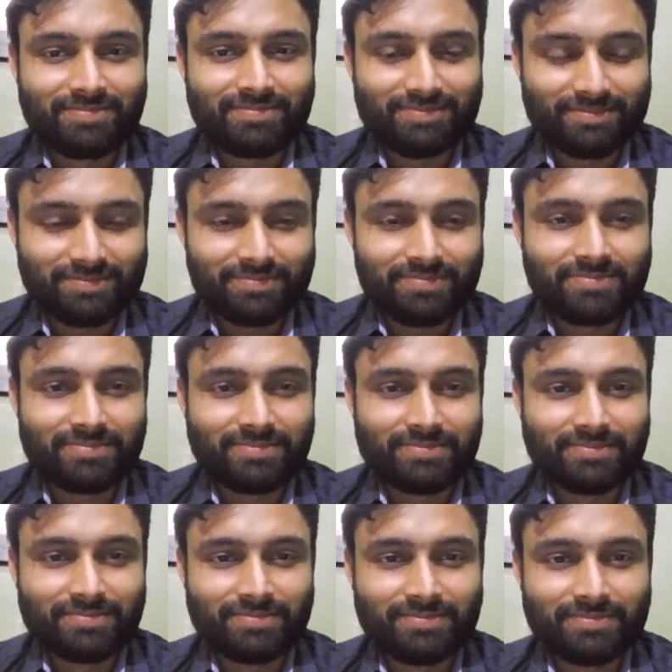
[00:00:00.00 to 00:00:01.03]

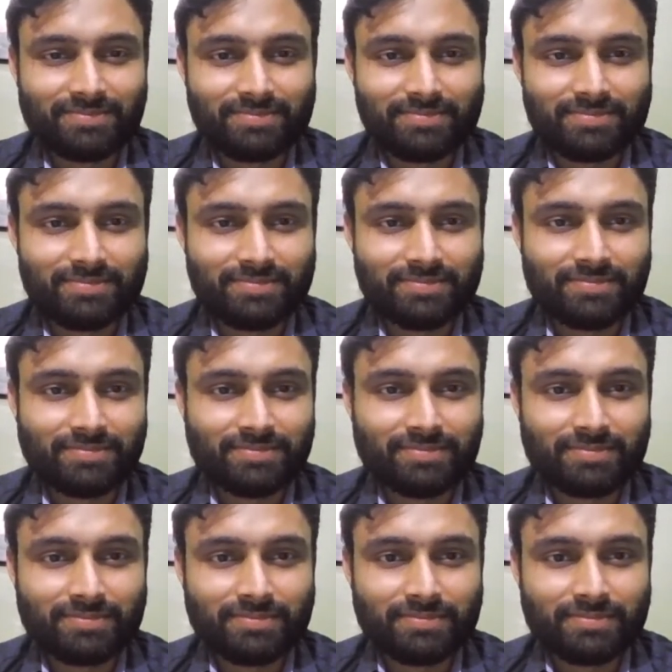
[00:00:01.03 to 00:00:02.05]

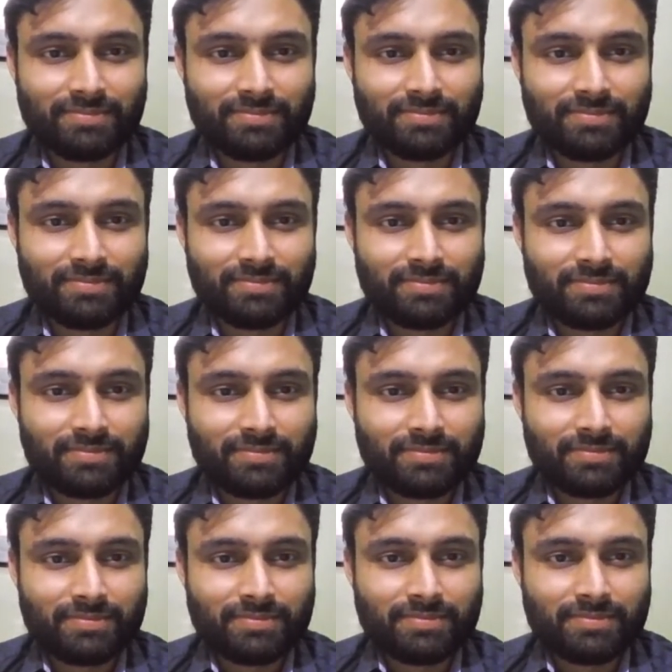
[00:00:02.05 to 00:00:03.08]

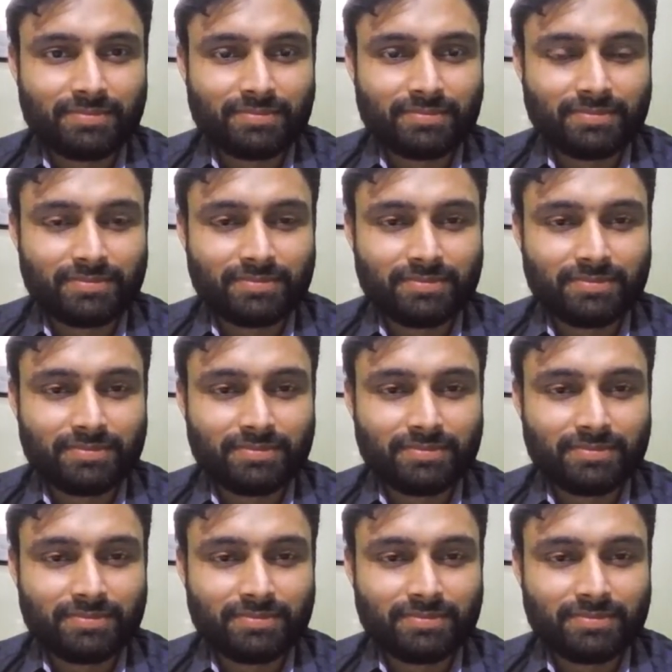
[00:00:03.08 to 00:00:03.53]
(silent)